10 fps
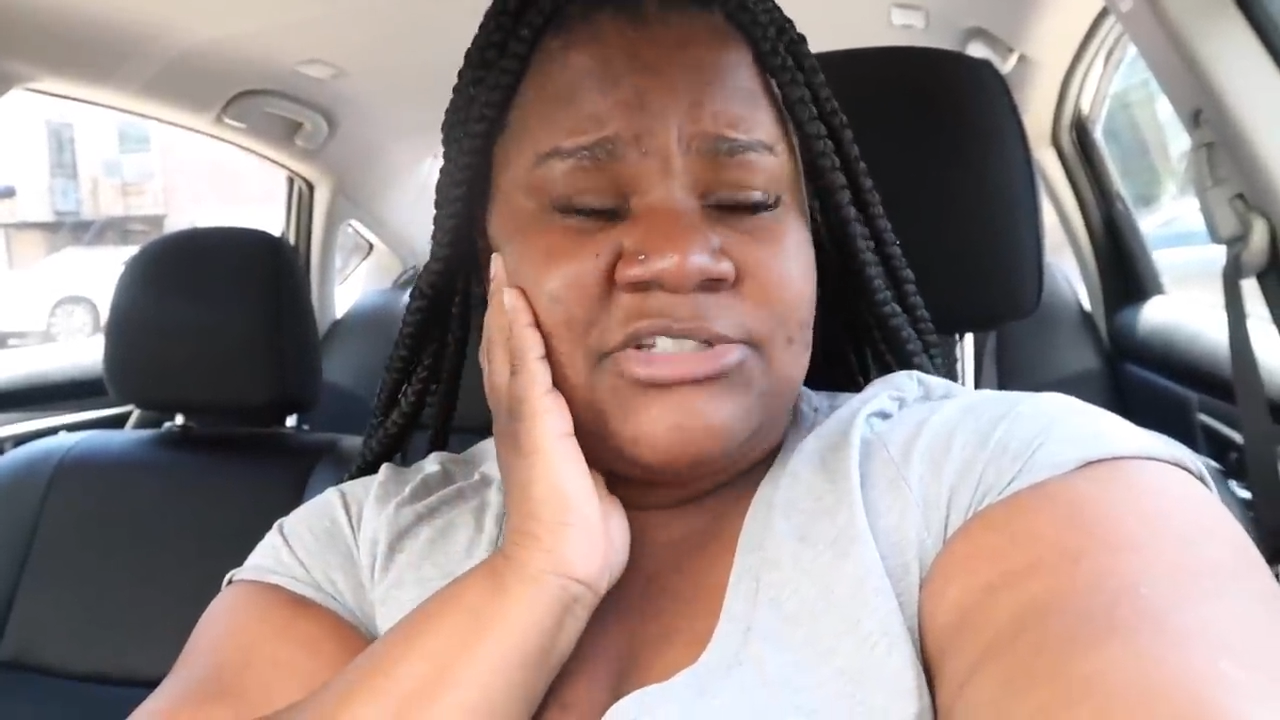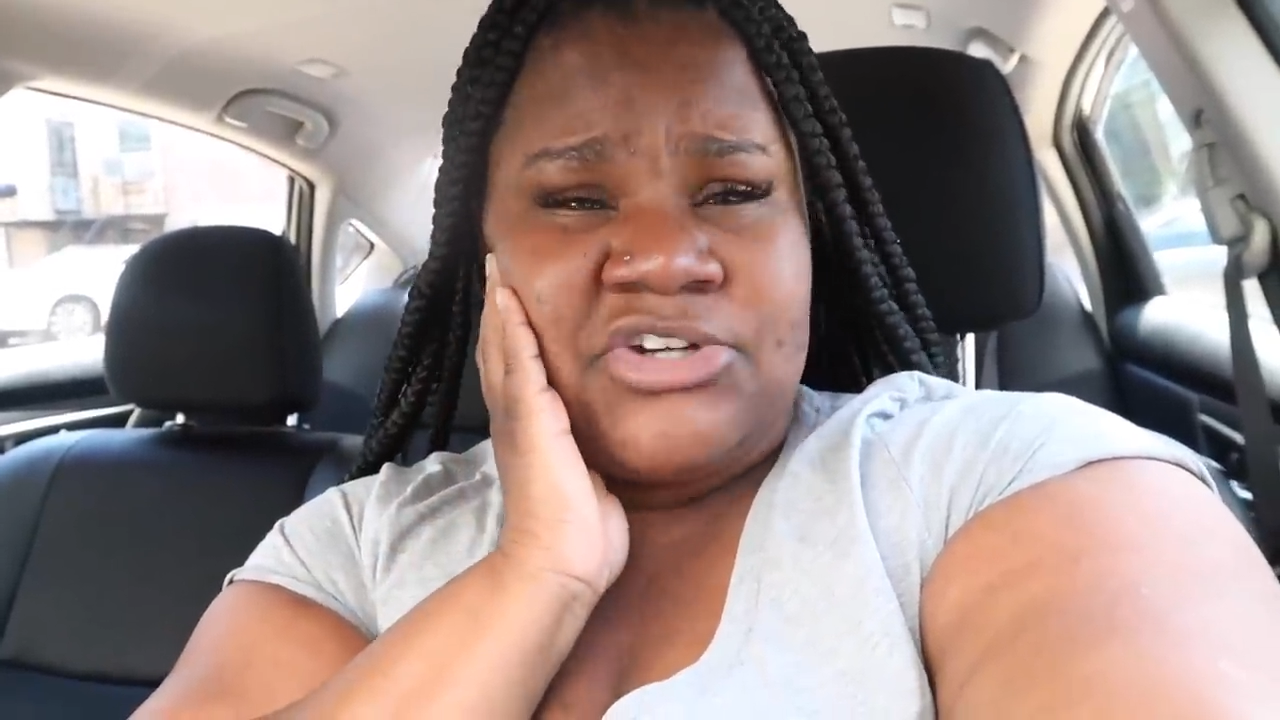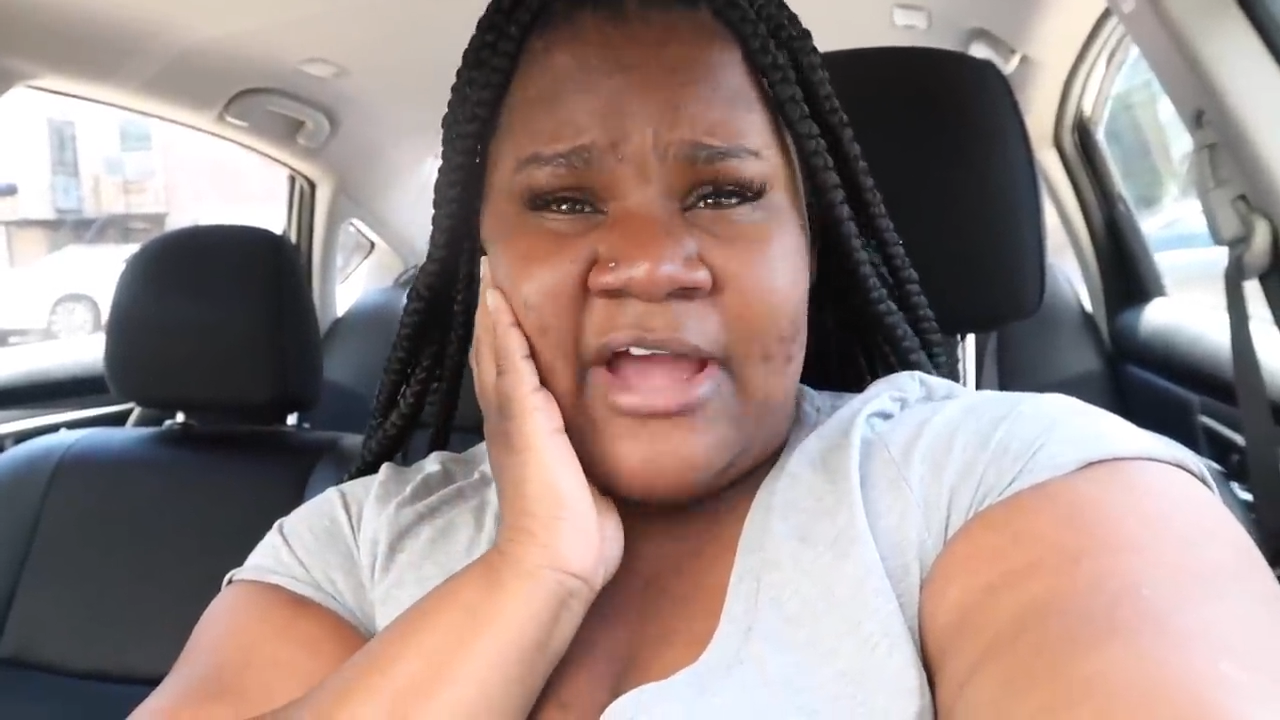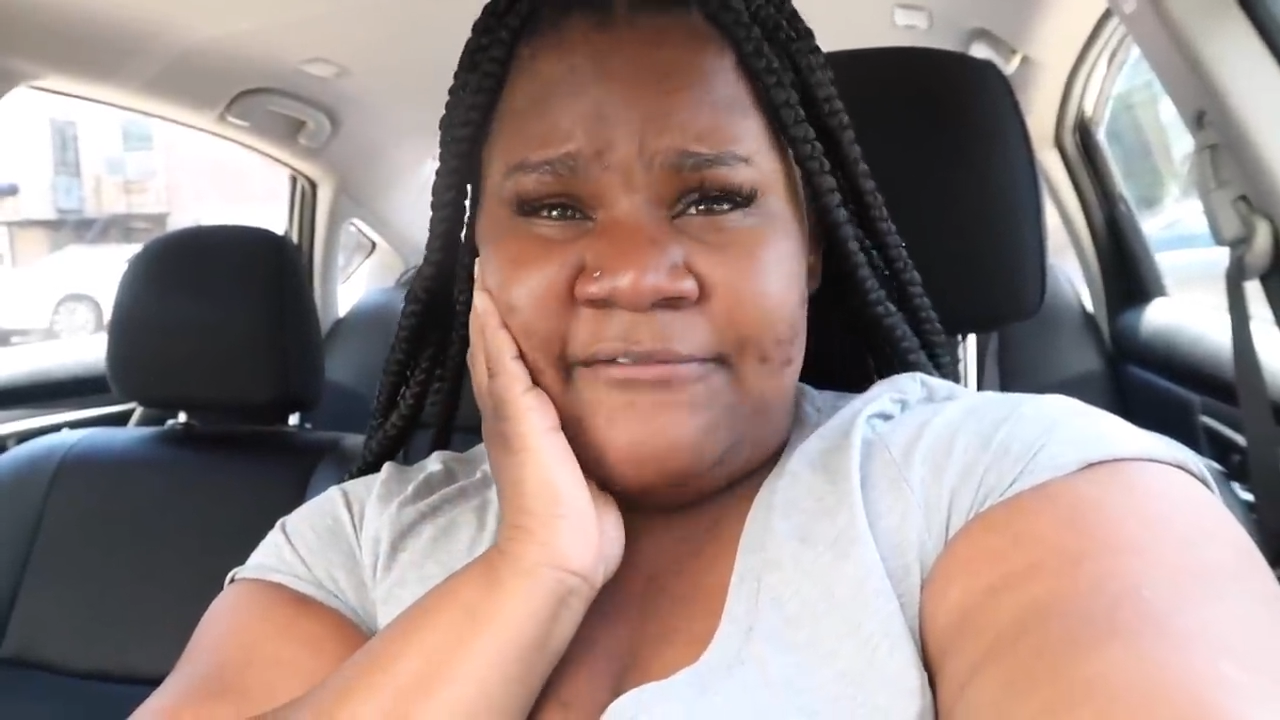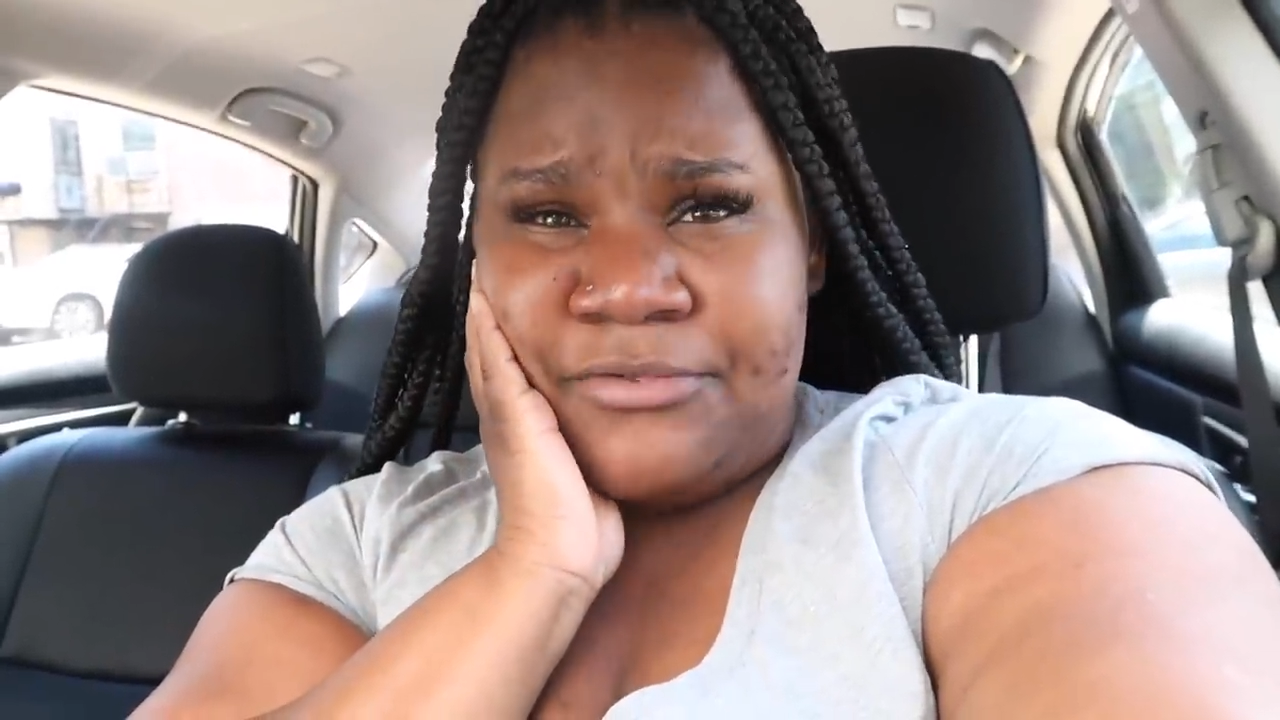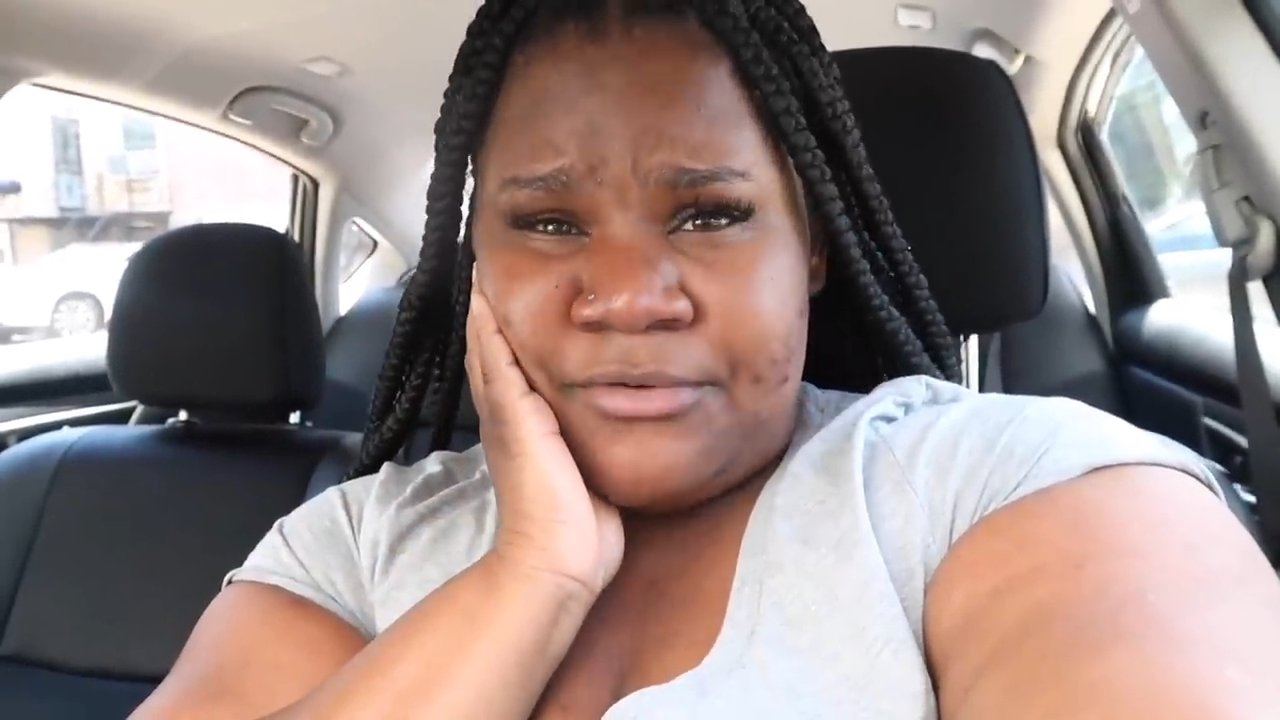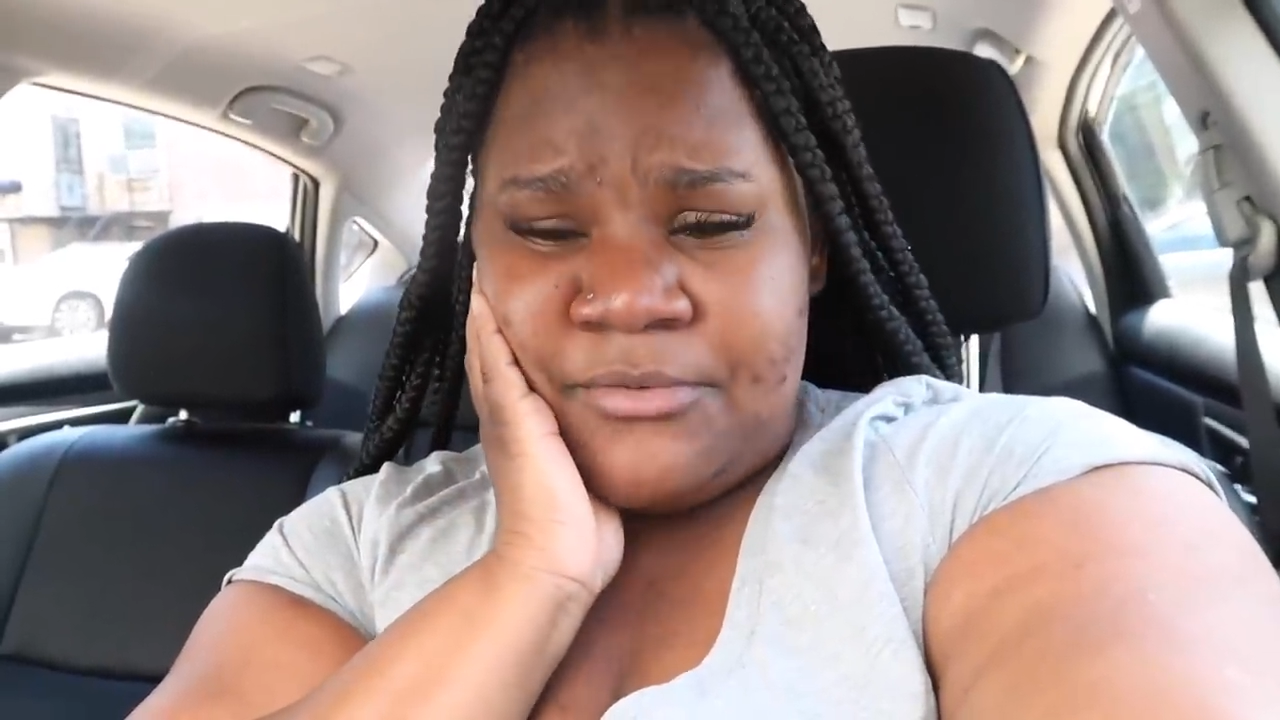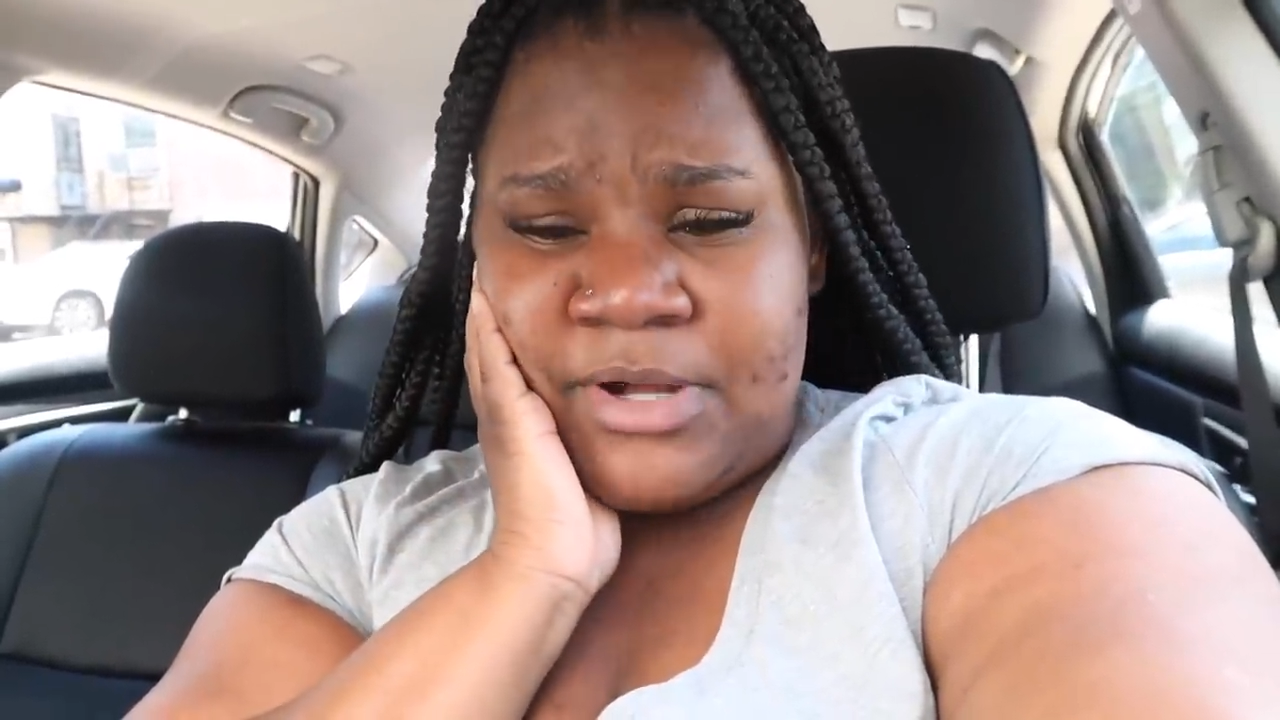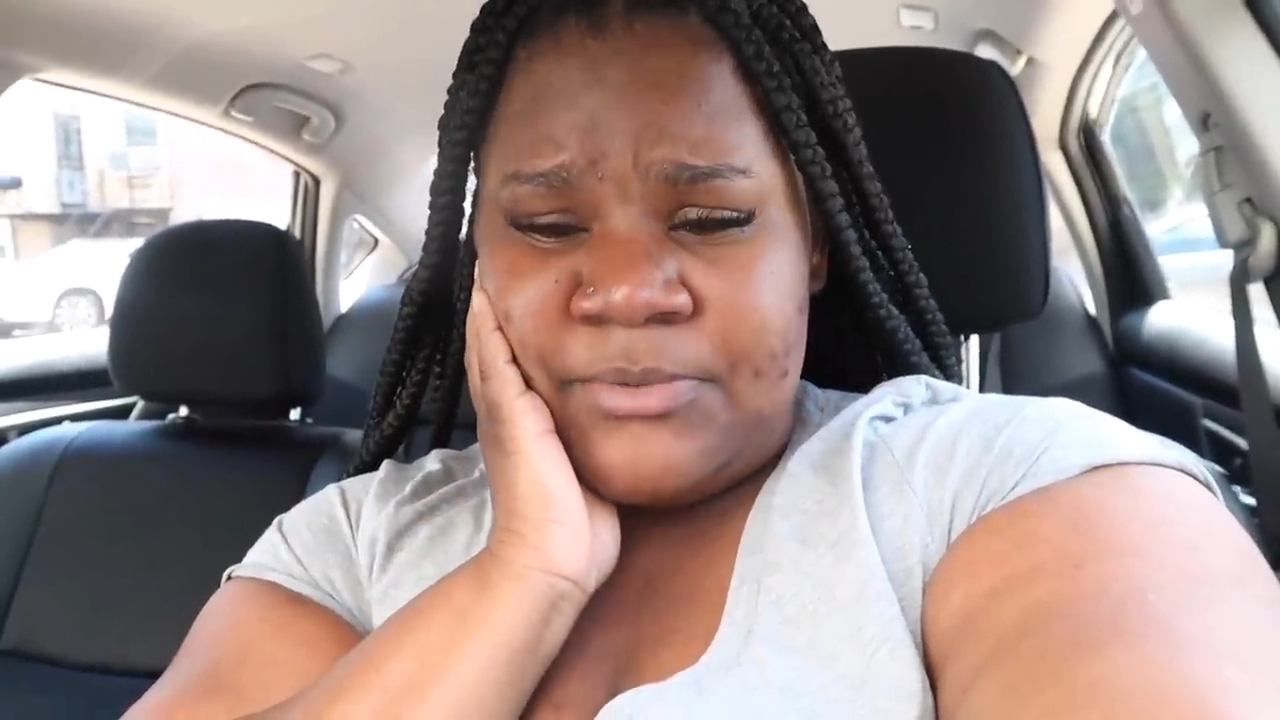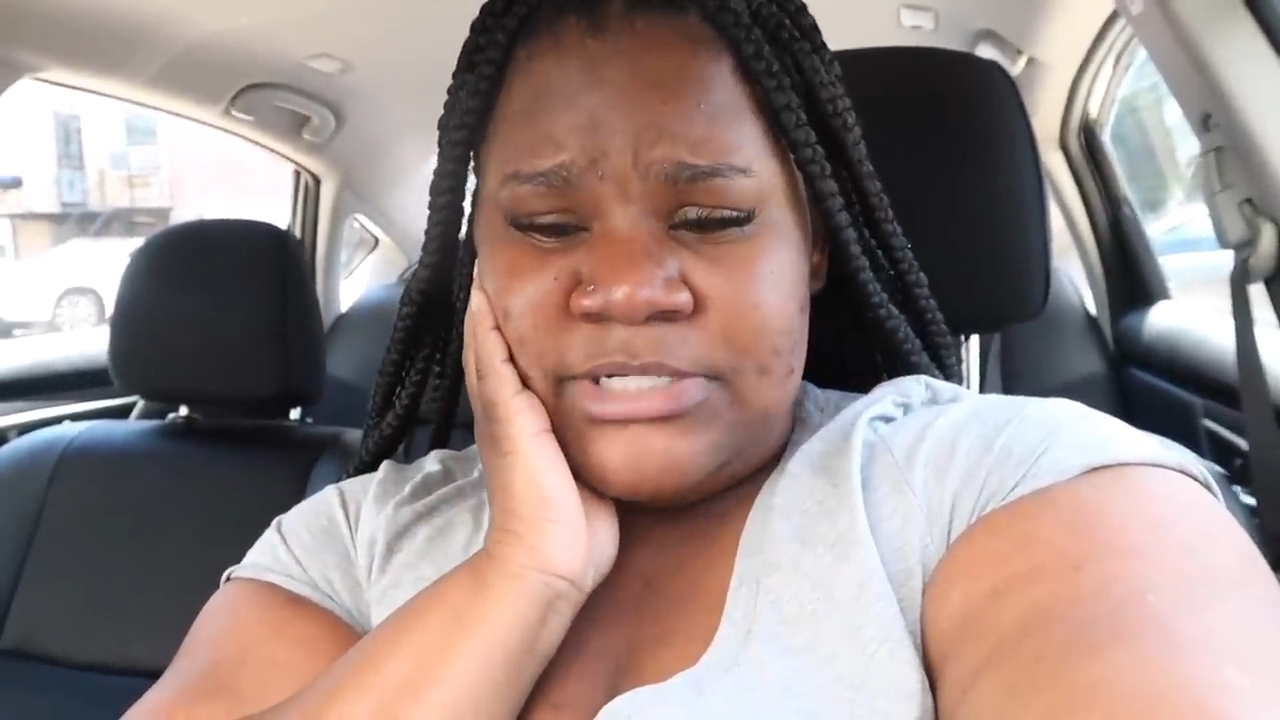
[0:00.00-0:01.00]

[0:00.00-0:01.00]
drive-through one,